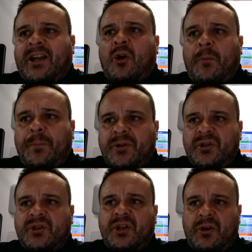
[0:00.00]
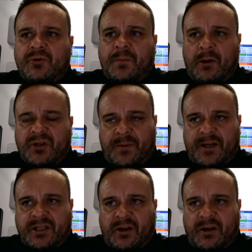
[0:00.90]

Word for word: and competent to use a multimeter.